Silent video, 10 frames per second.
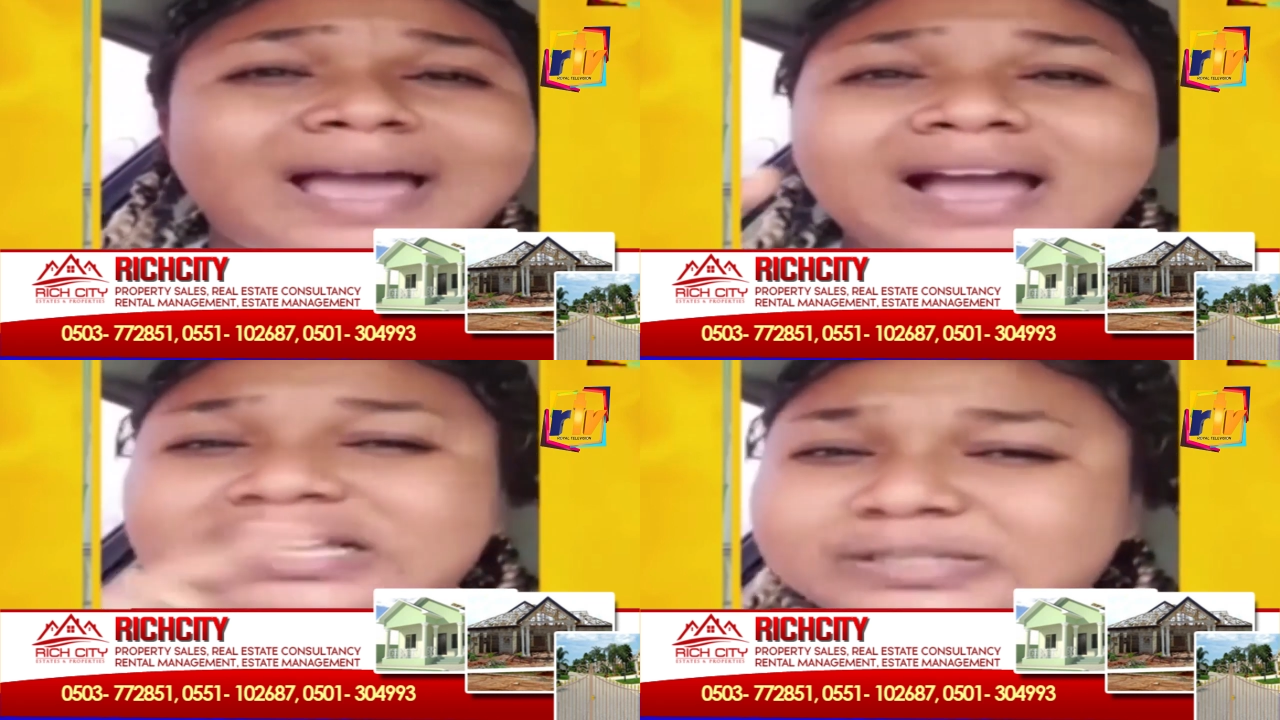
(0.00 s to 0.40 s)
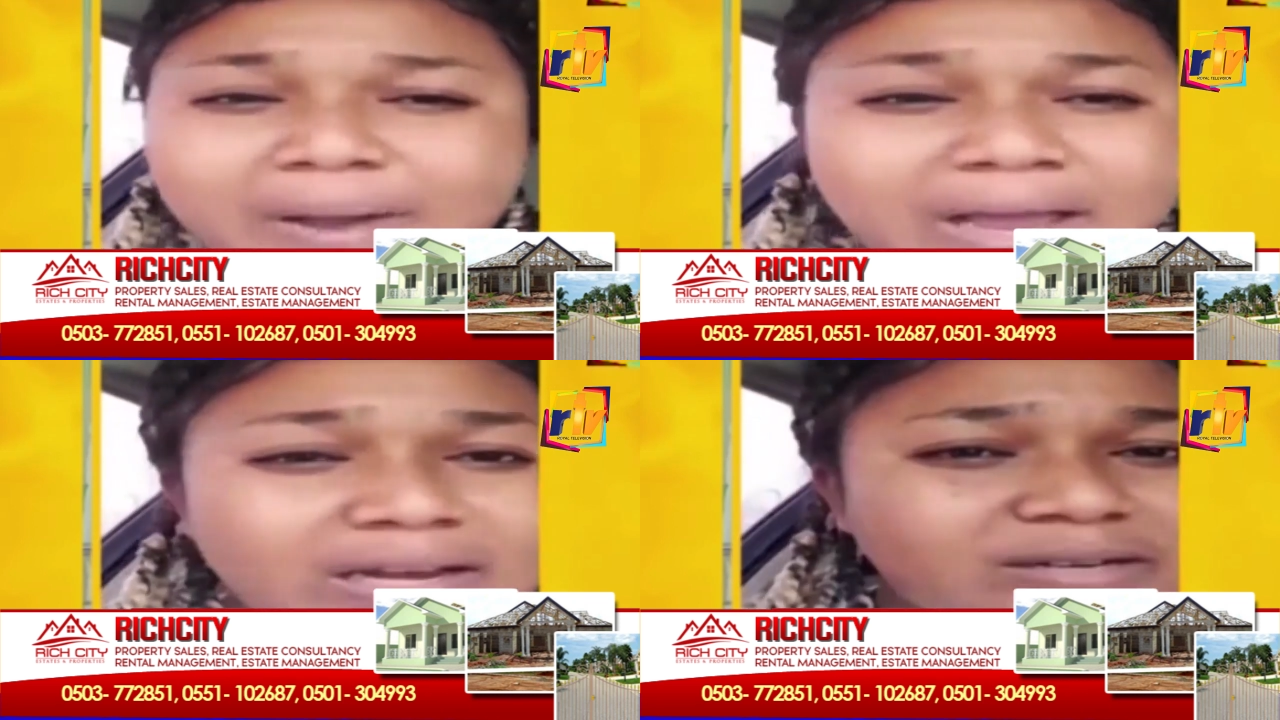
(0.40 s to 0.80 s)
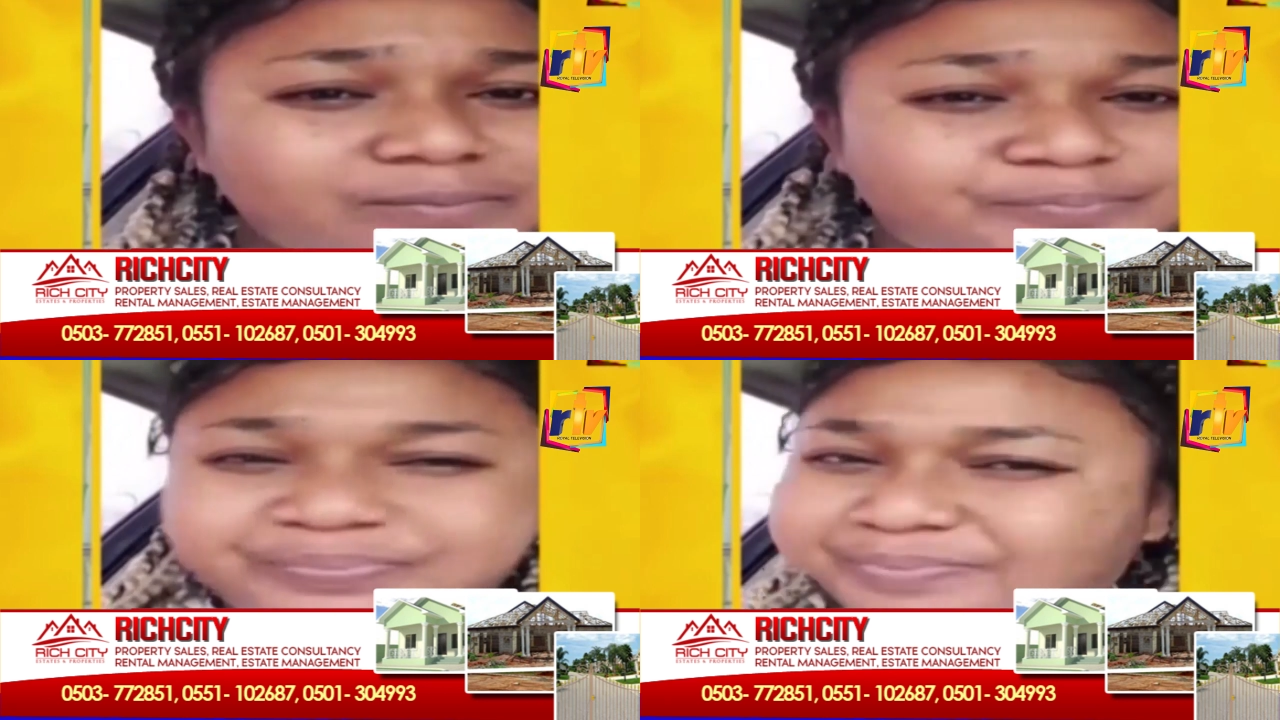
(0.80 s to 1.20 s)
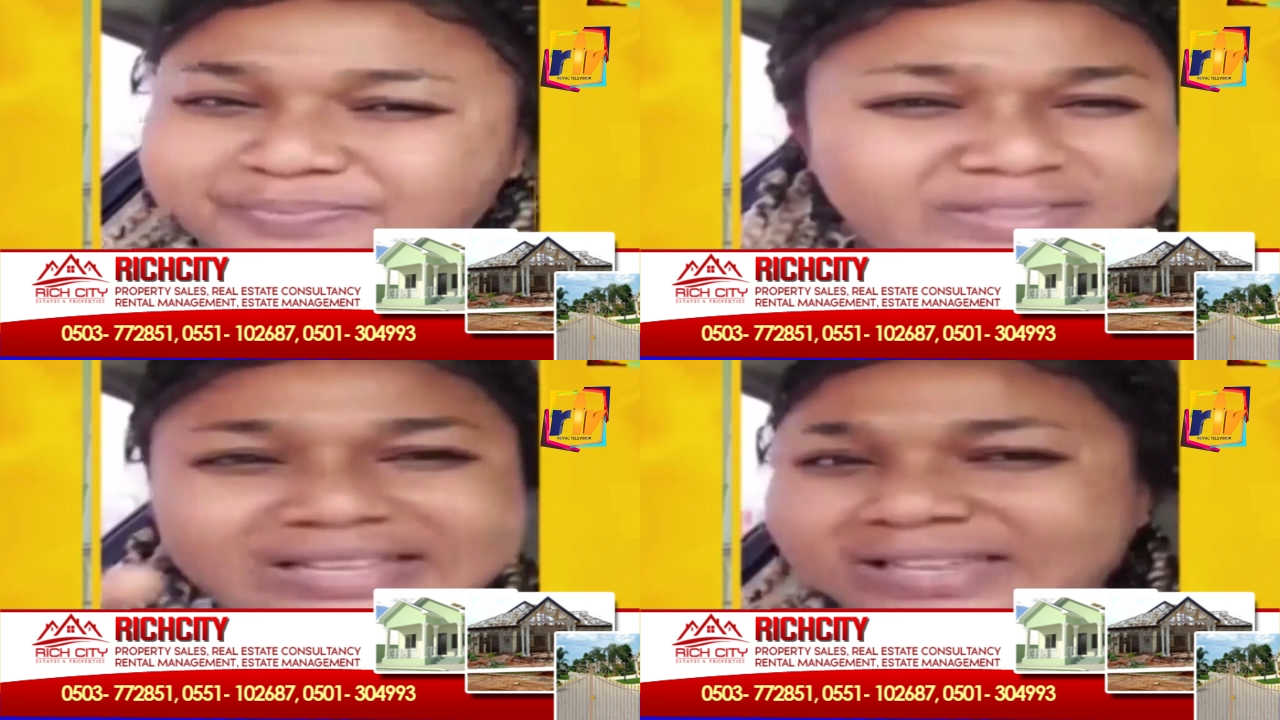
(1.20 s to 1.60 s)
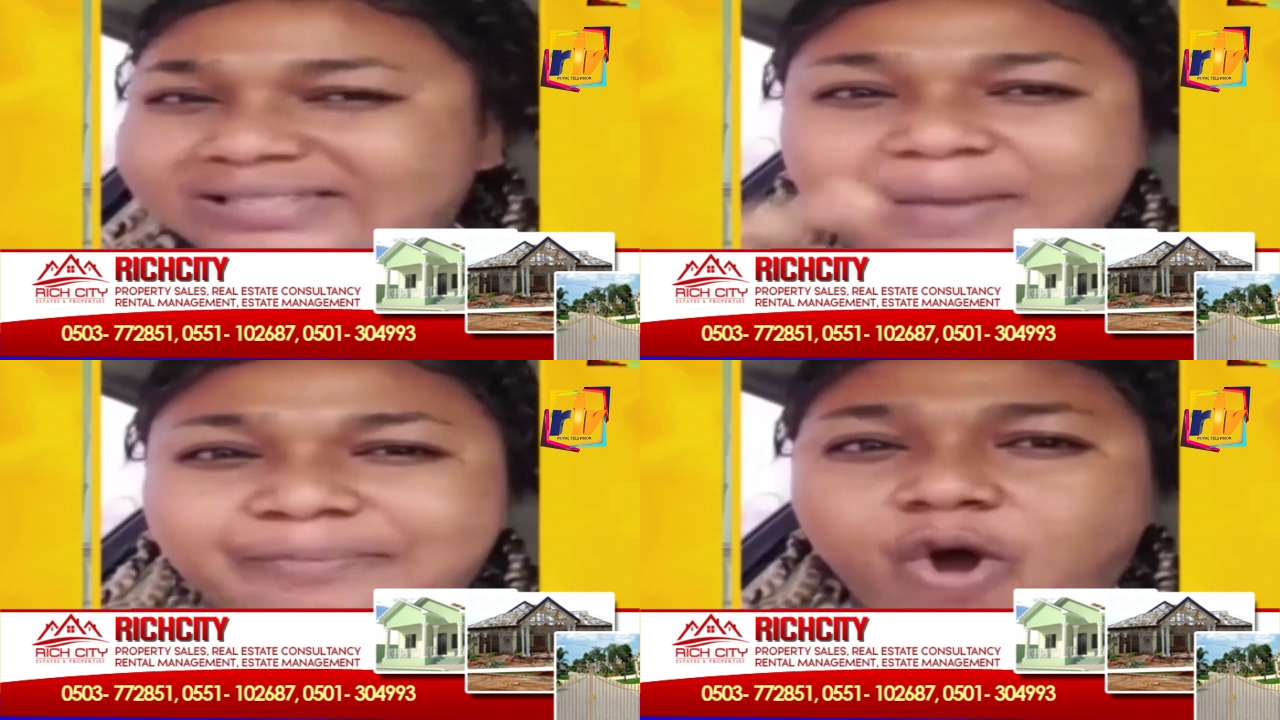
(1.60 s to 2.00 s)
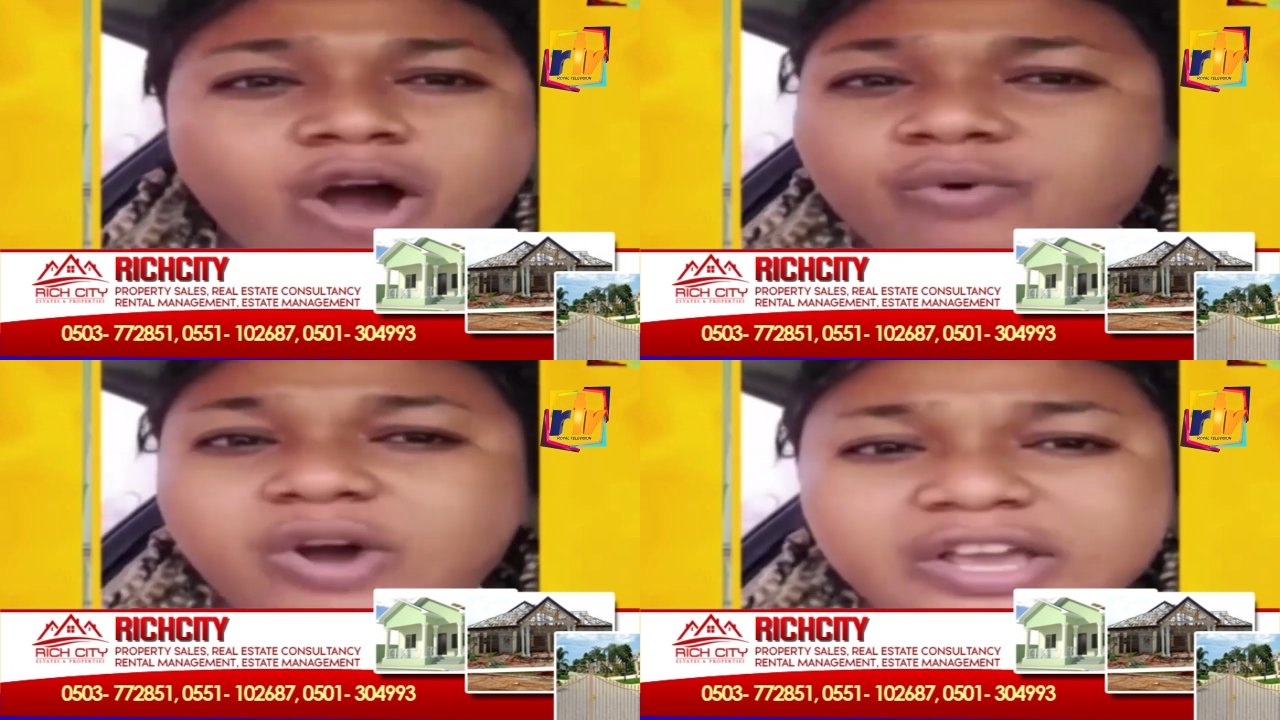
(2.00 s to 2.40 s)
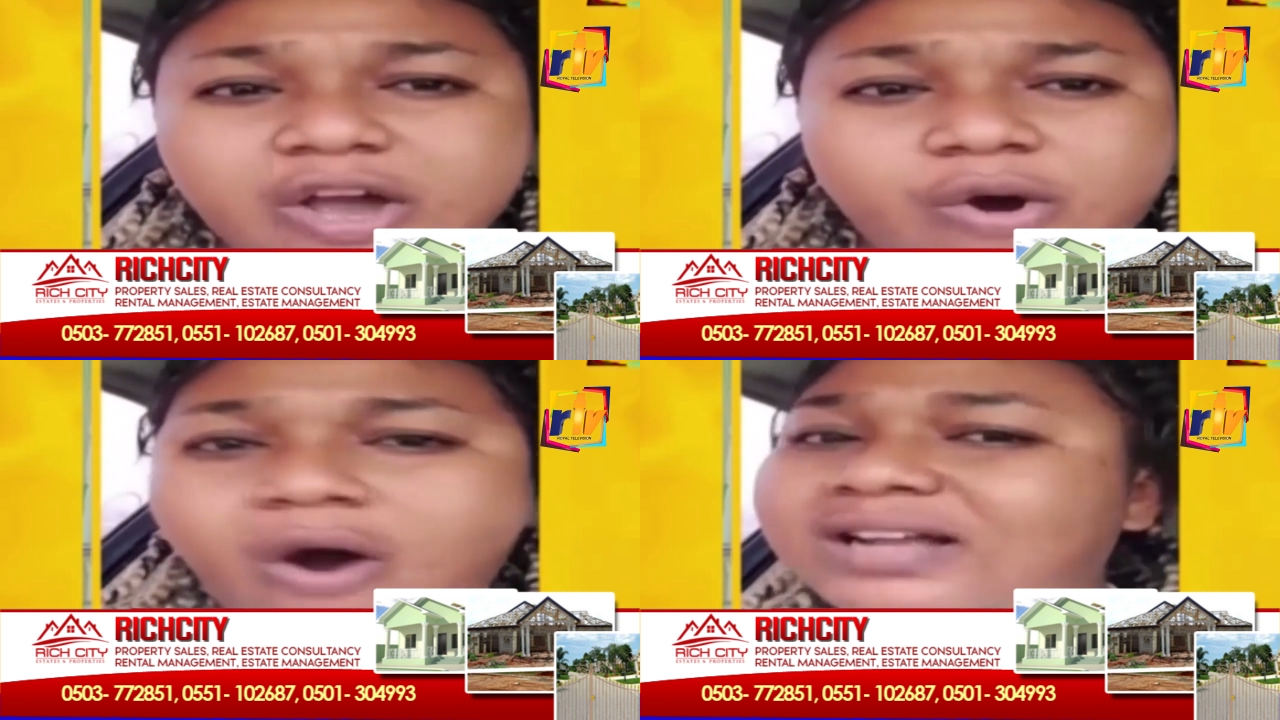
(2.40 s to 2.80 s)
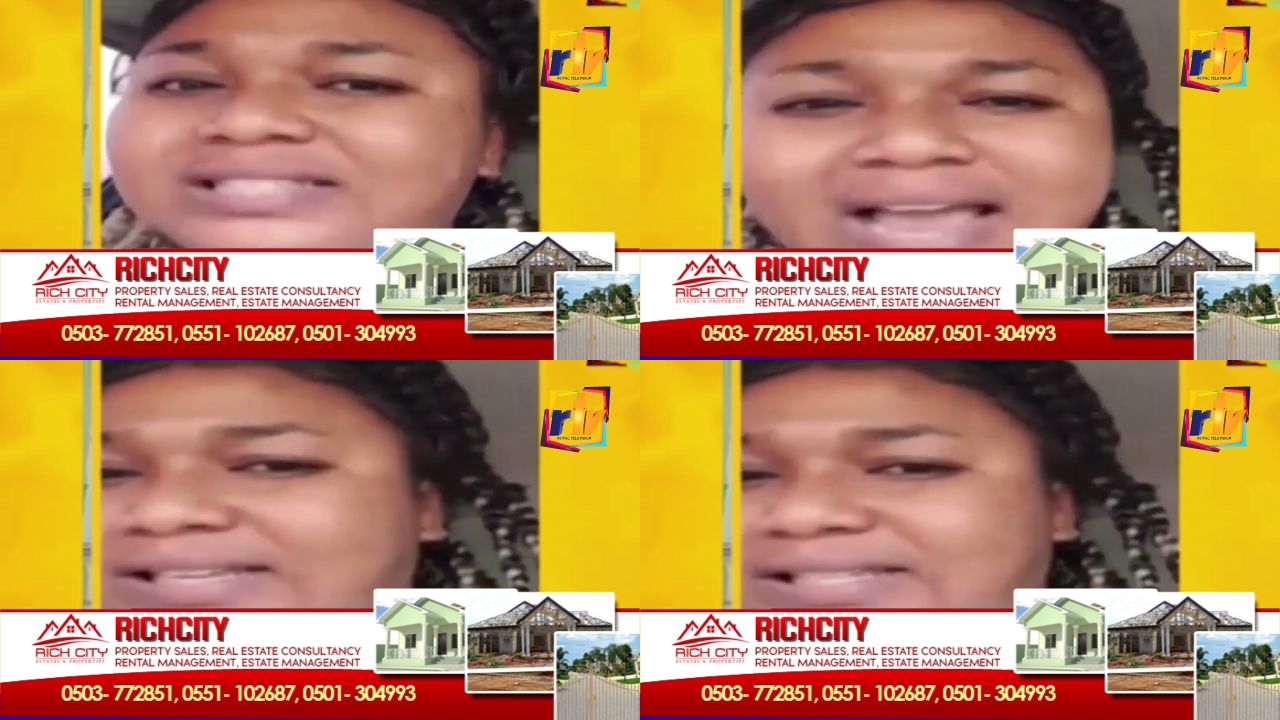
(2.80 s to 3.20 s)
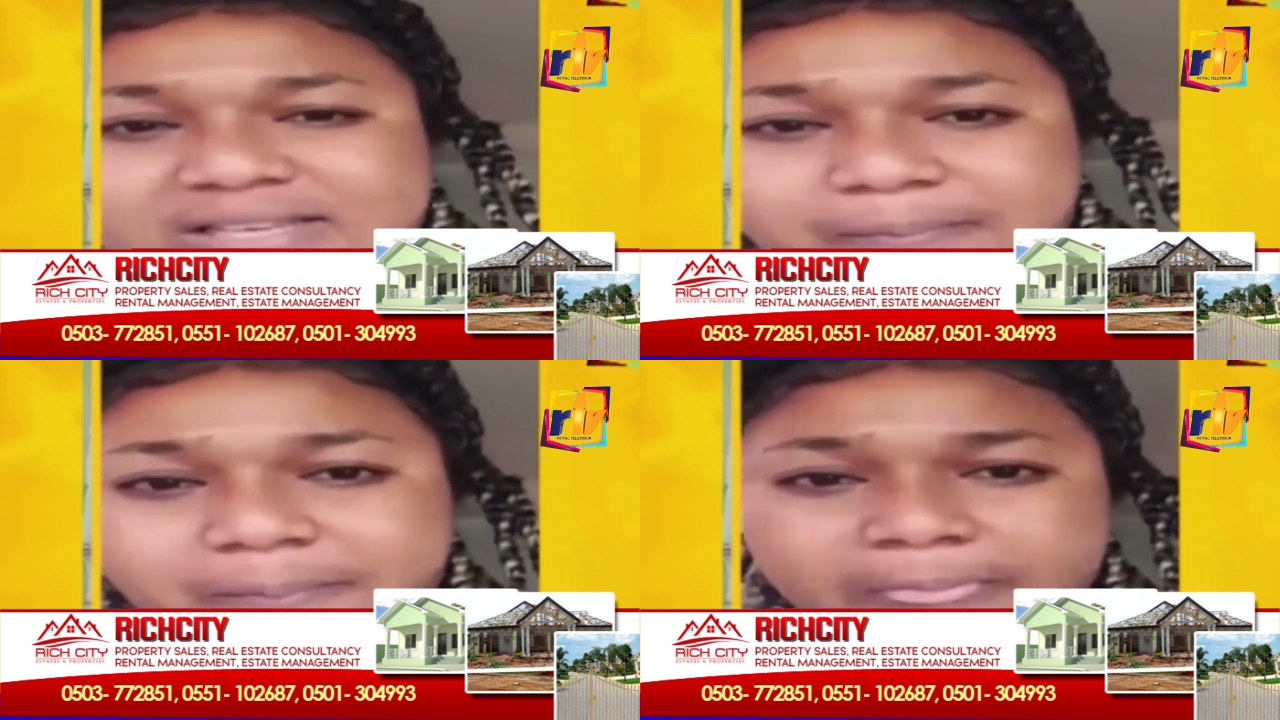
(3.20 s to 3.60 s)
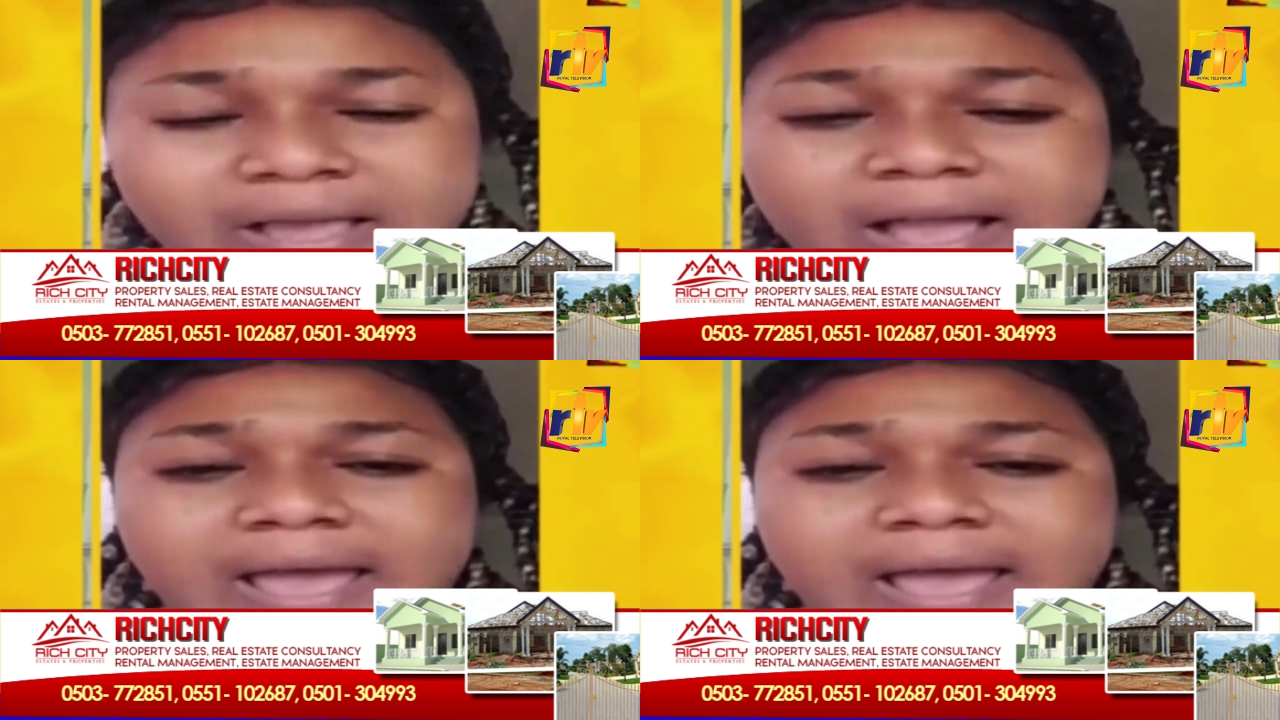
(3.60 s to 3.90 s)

My husband say be onwu yo oti ase.